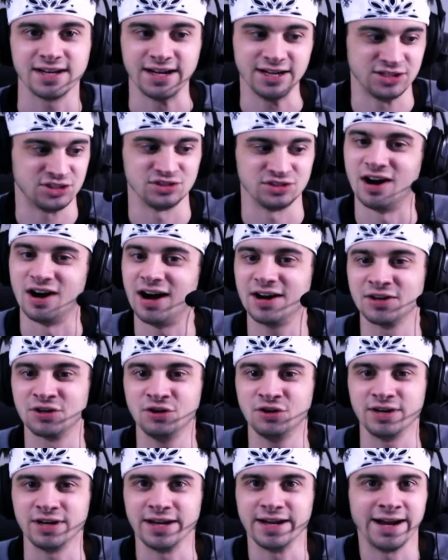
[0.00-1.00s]
It's not
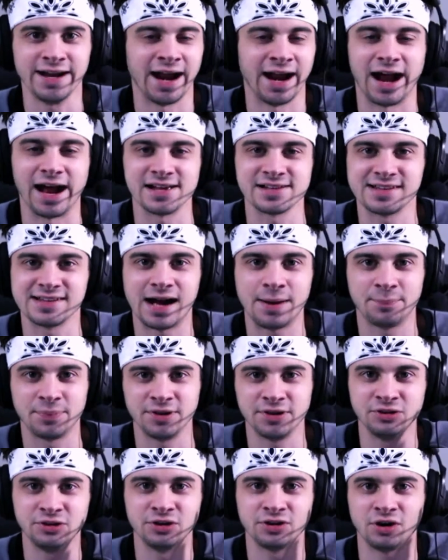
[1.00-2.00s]
good. It has not
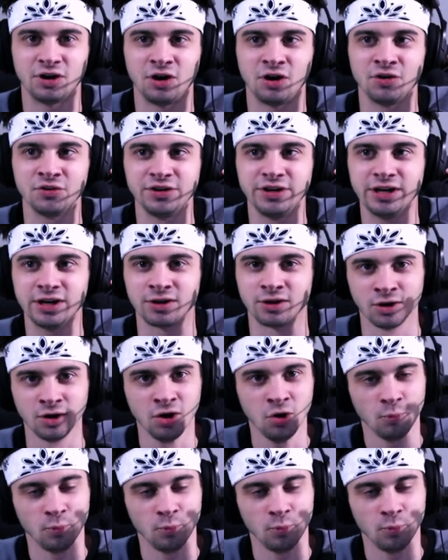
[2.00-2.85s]
been good all year.